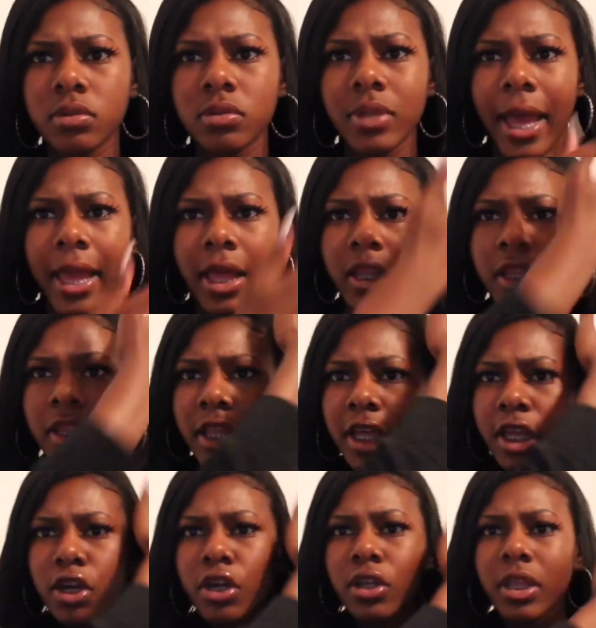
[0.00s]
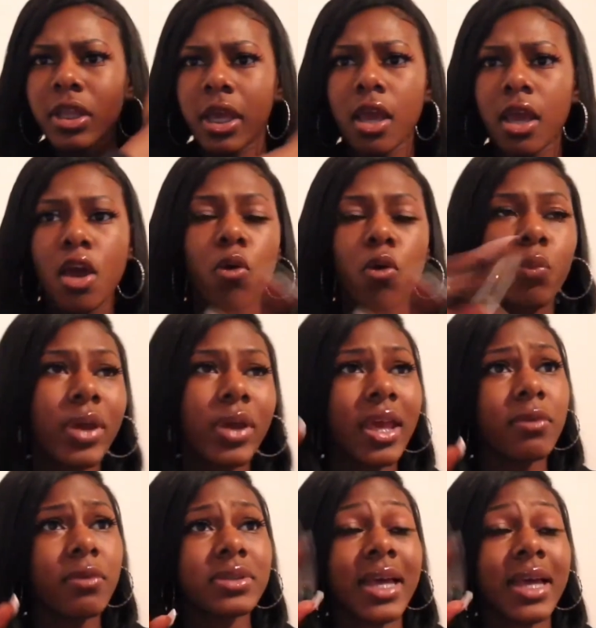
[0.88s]
Like, literally,
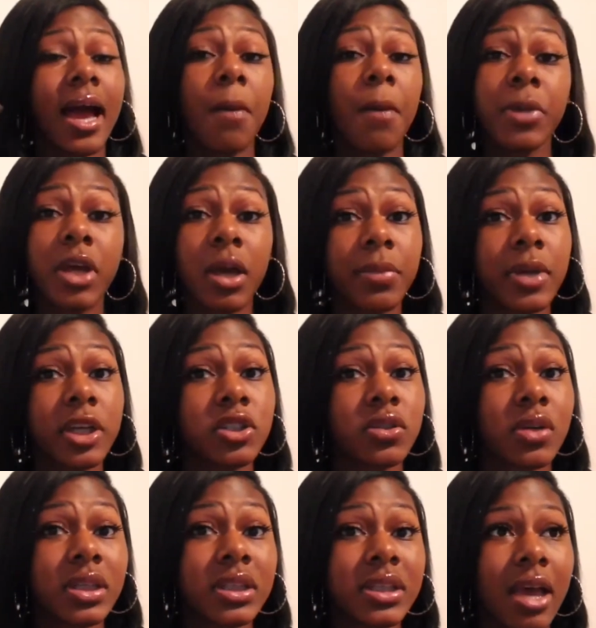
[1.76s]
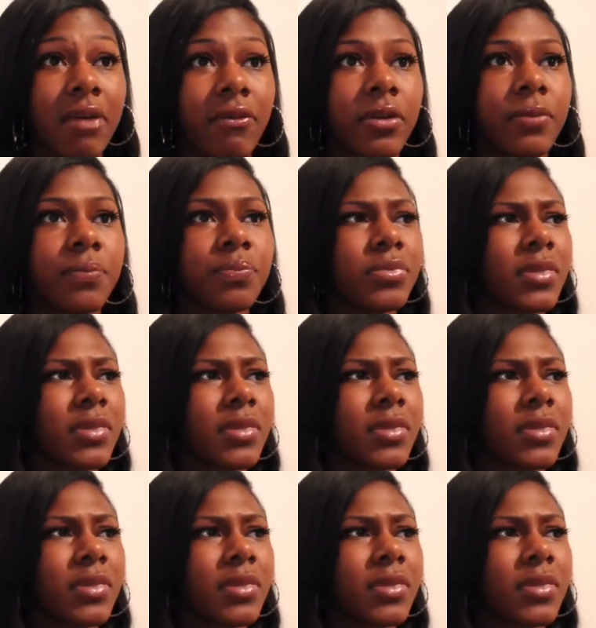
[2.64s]
he was like, I'm gonna come get you at 7.